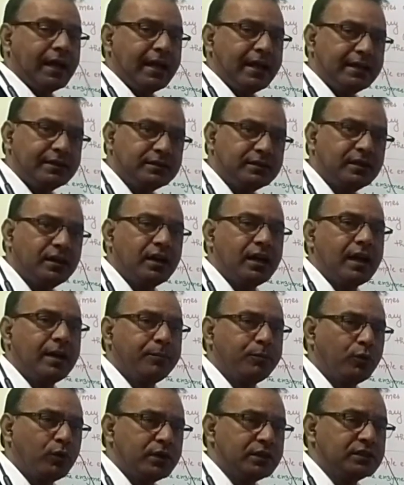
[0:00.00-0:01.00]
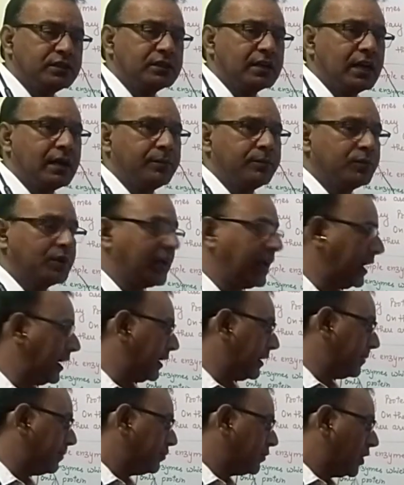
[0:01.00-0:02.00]
as the apoenzyme
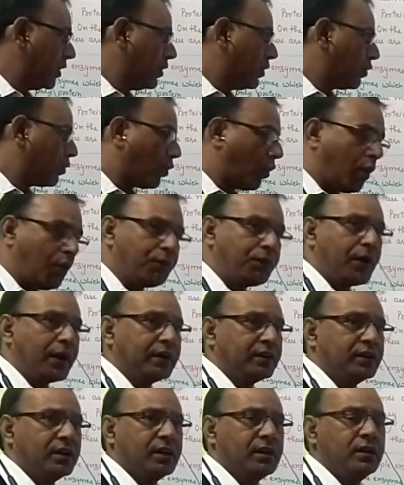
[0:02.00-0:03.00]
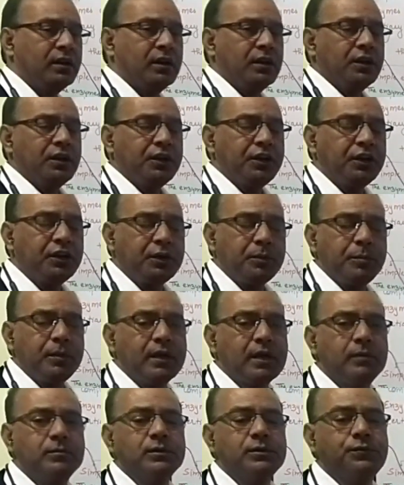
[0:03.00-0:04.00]
gain cofactor, it
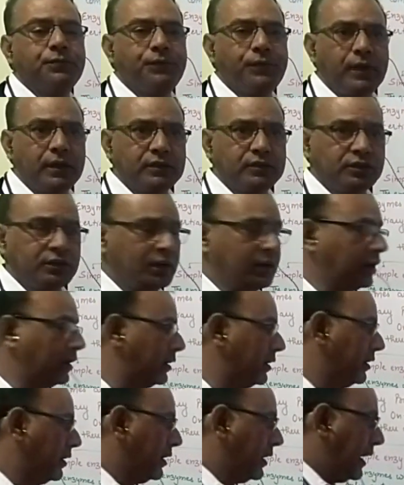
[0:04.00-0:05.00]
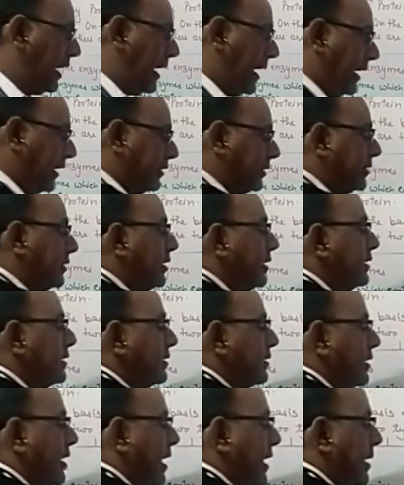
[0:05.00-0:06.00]
becomes functional. At
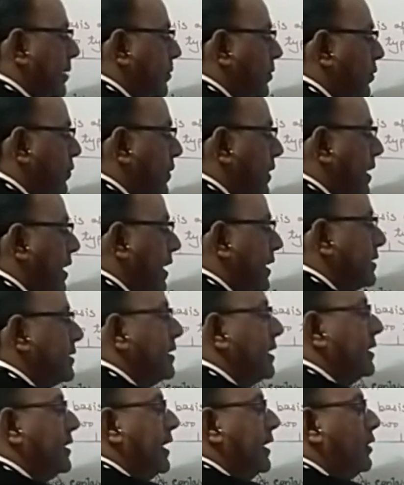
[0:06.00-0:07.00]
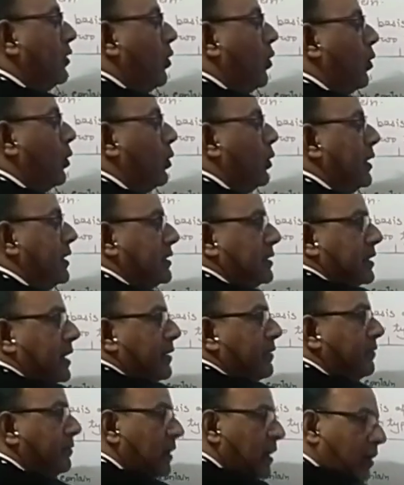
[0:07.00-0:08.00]
this time we can say that hollow
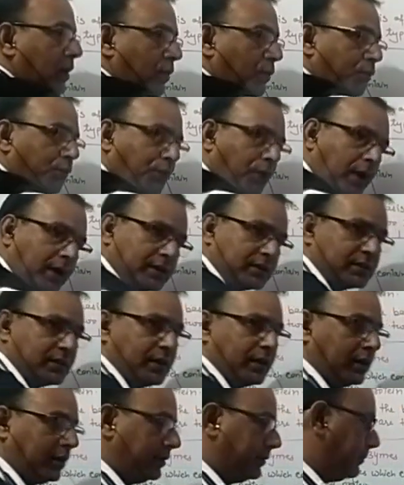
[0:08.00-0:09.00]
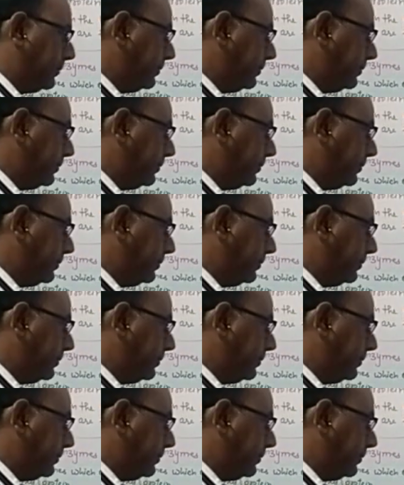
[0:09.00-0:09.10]
enzyme functional.